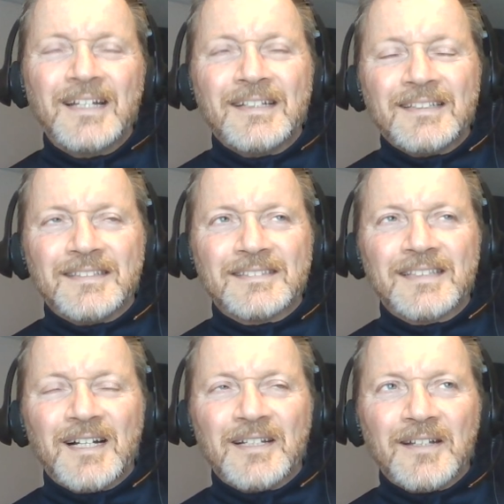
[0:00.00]
Yes.
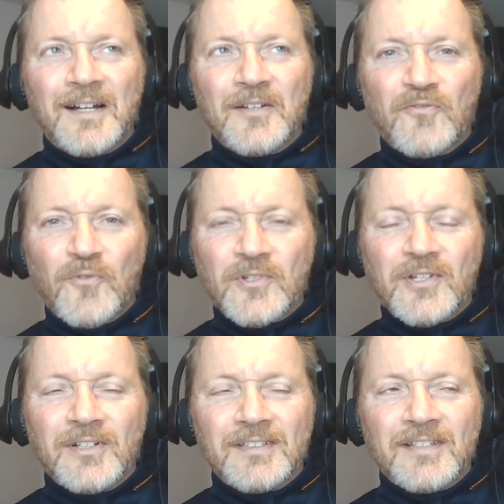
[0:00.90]
Un-
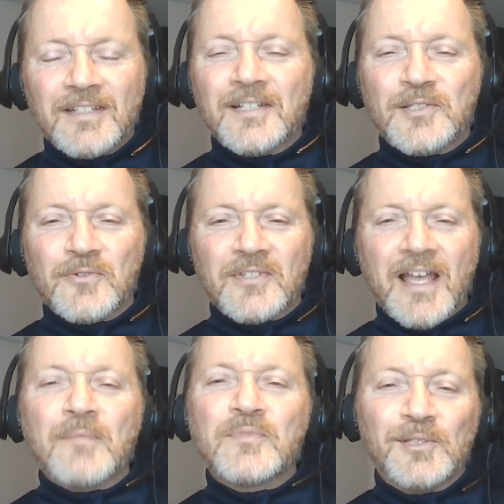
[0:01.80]
unfortunately, the answer is
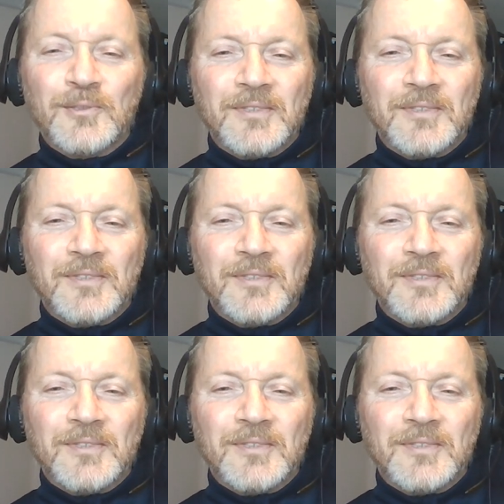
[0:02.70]
absolutely